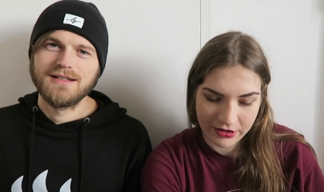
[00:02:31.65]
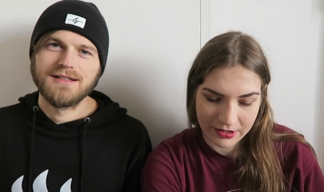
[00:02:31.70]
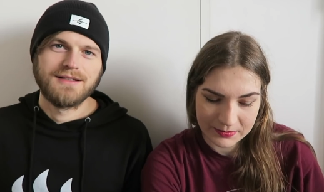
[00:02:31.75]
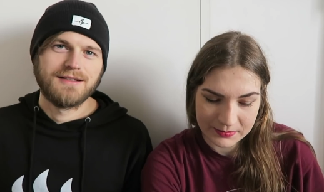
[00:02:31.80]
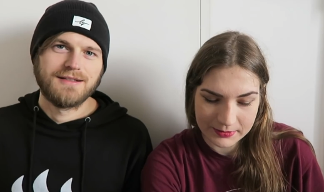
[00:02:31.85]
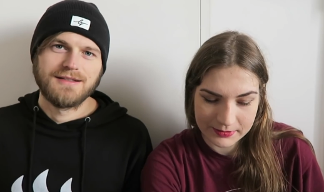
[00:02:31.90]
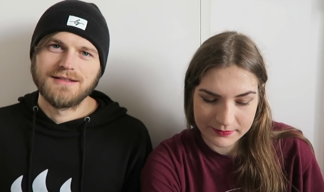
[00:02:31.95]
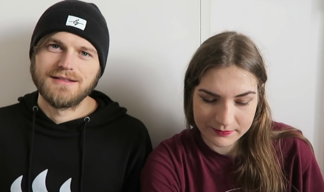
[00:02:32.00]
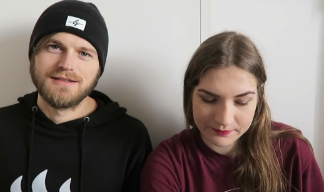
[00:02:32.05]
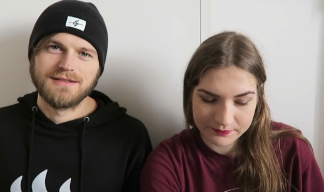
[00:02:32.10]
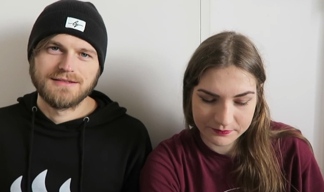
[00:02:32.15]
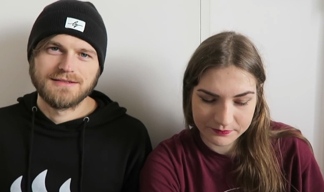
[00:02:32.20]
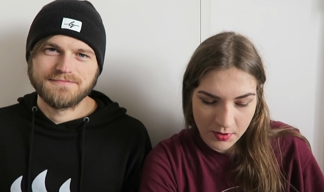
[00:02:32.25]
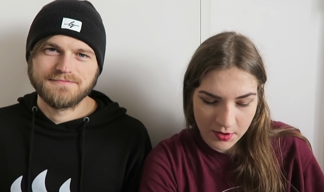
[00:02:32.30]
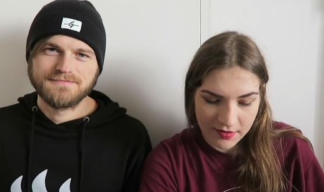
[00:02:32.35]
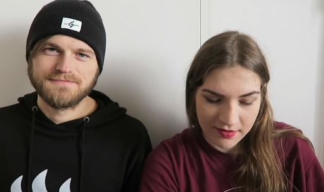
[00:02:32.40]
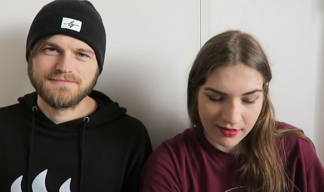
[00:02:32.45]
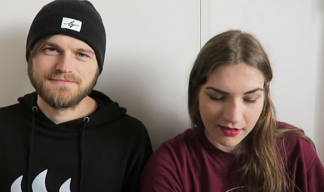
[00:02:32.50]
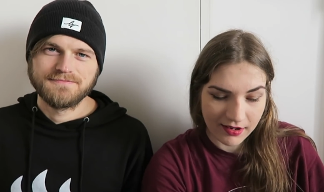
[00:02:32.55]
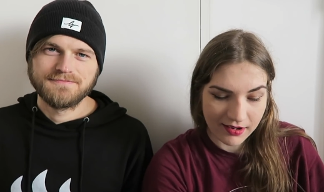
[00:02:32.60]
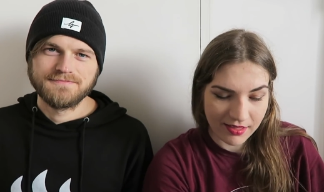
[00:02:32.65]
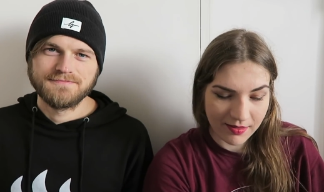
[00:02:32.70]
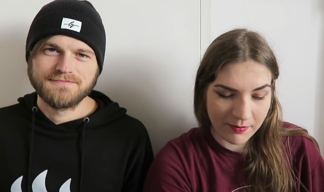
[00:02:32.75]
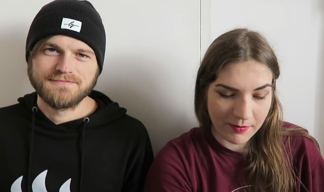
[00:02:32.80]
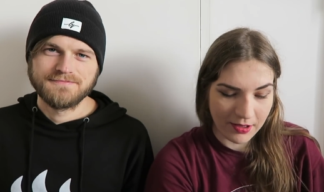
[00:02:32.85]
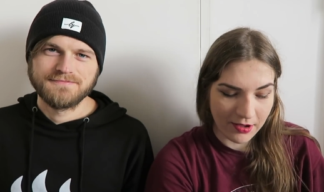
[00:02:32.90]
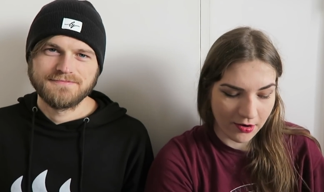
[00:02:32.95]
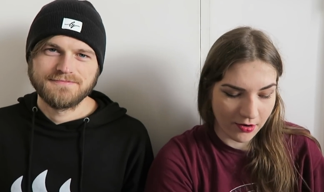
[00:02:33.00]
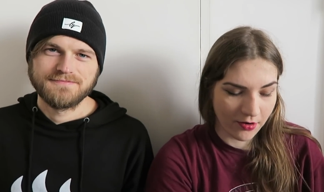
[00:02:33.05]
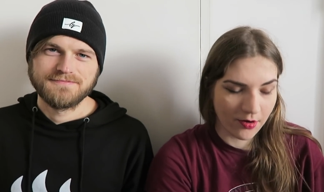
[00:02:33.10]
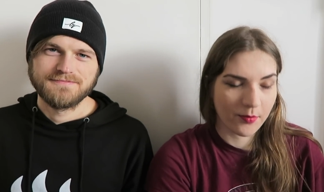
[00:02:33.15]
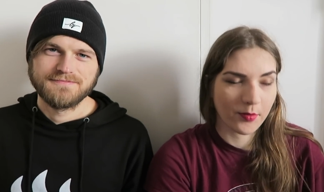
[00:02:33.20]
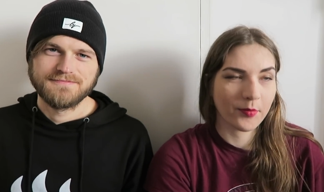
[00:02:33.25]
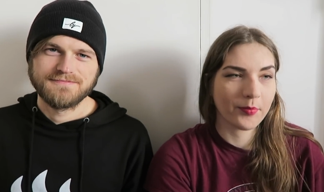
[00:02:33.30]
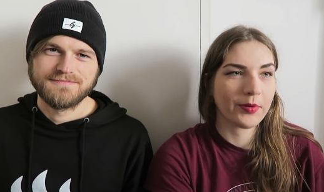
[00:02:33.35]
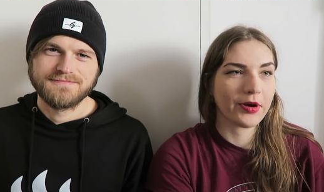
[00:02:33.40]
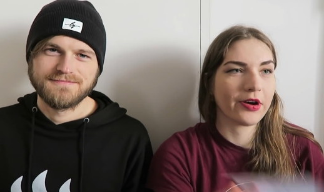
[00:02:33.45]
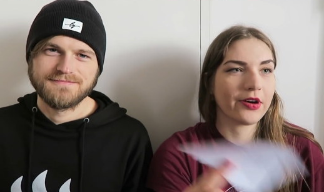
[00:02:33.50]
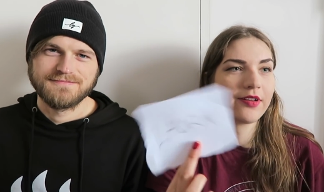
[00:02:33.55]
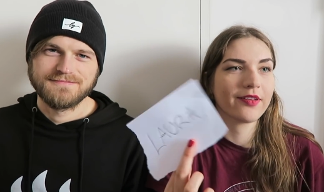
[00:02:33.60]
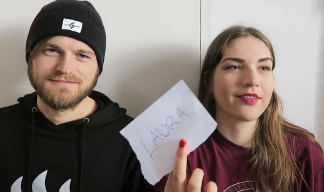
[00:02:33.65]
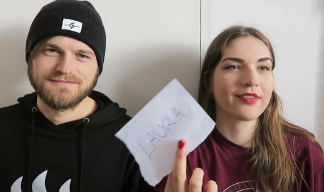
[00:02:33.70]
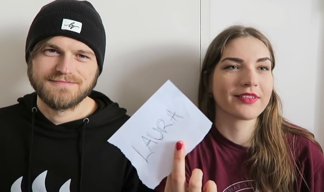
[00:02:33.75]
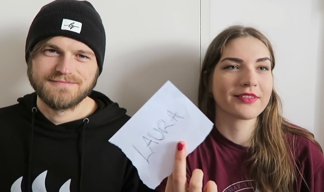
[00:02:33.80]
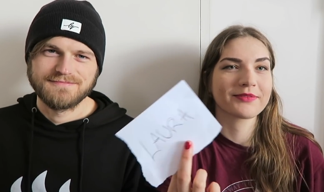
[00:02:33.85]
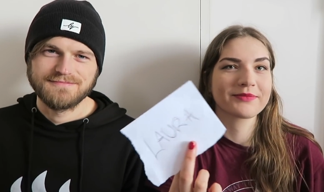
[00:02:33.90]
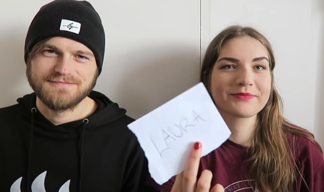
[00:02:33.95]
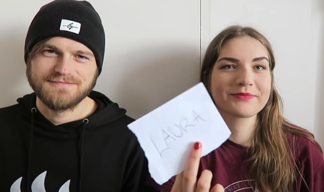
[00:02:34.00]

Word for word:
Speaker 1: German. Most likely to be a horrible boss.